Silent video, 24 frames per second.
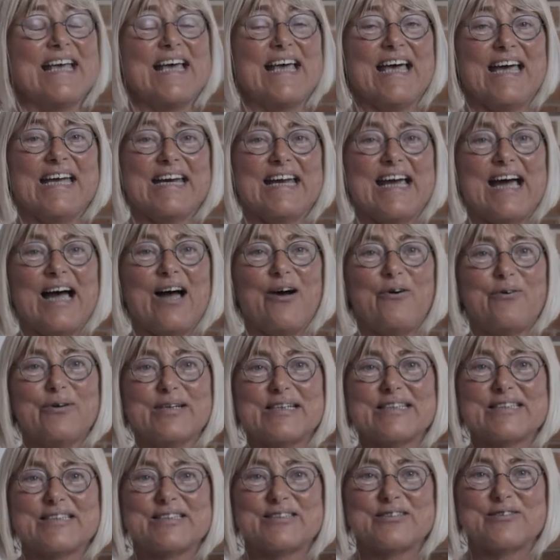and how it
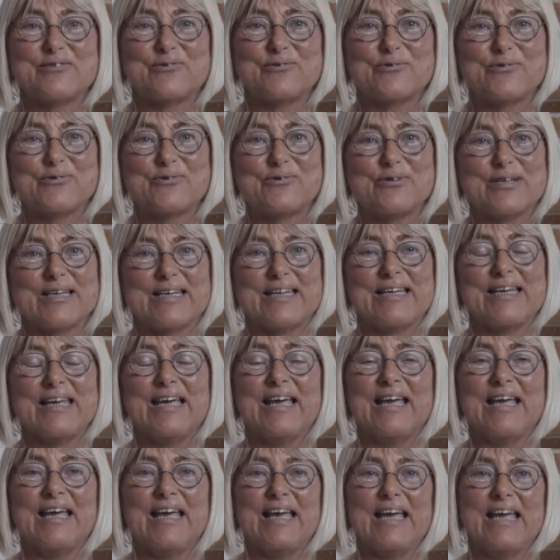is
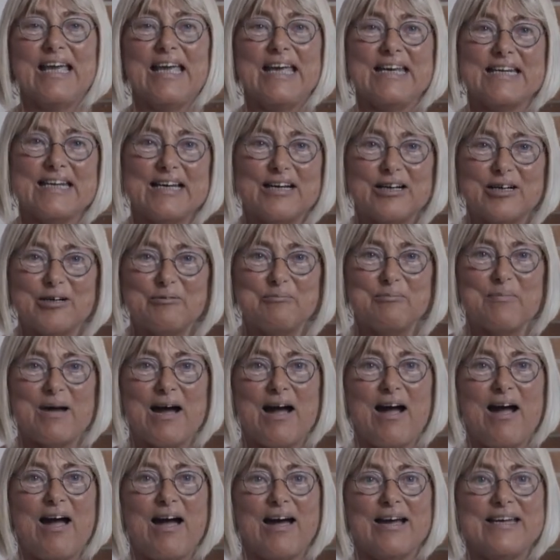truly in her
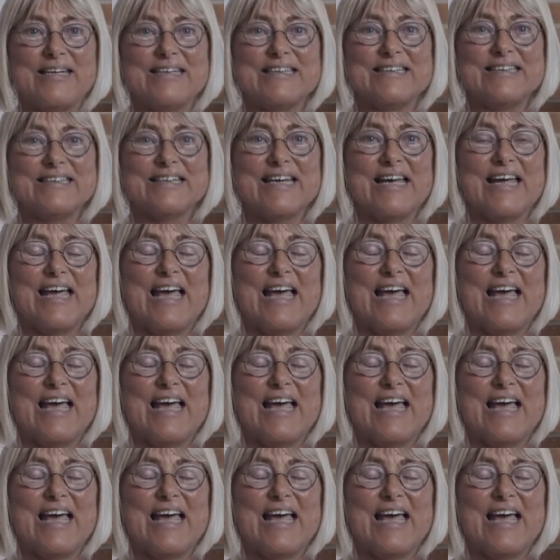mind